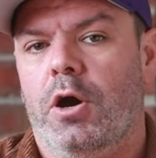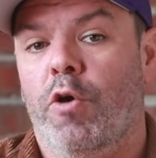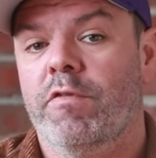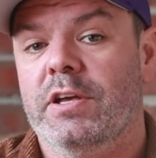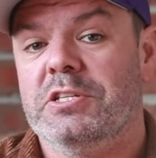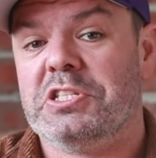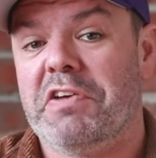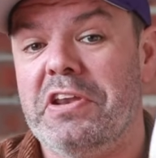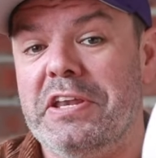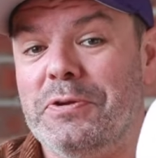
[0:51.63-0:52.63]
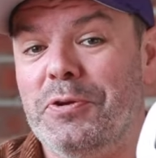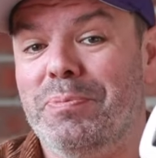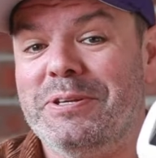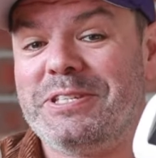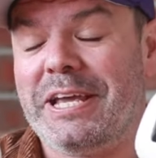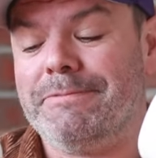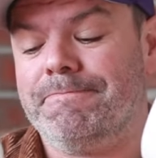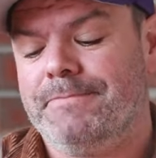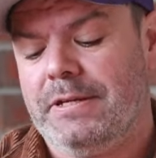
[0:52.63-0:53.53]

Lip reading: of 72%.